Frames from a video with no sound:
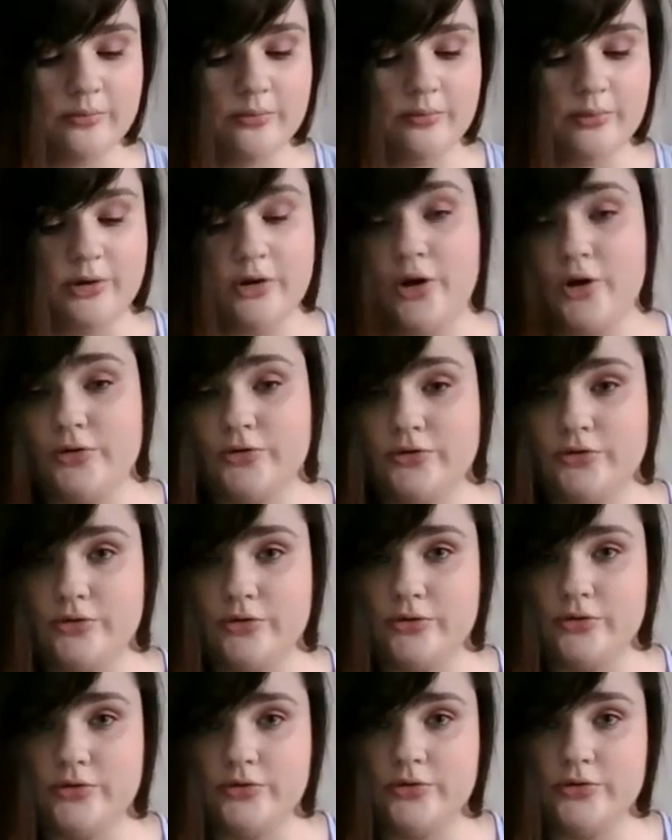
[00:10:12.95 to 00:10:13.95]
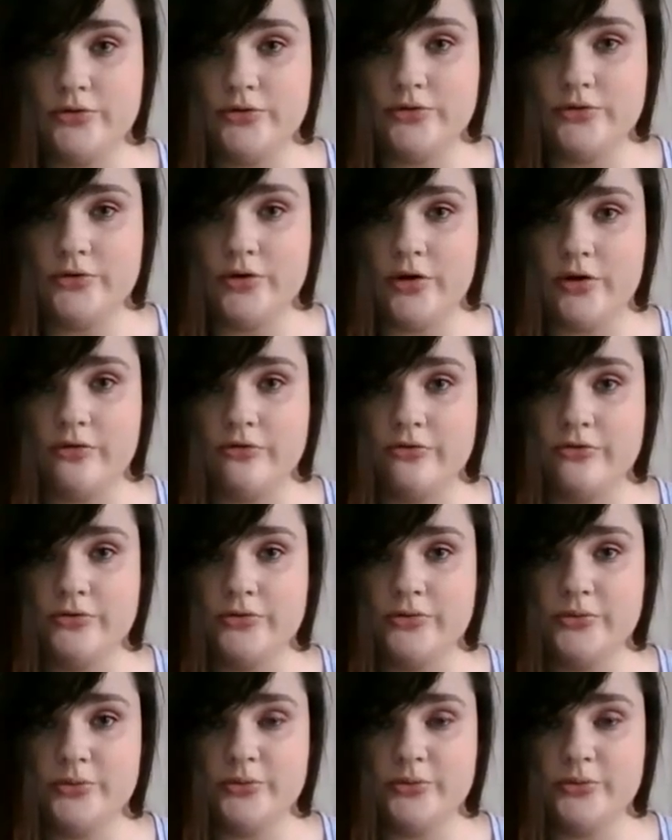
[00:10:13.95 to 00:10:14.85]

But also the use of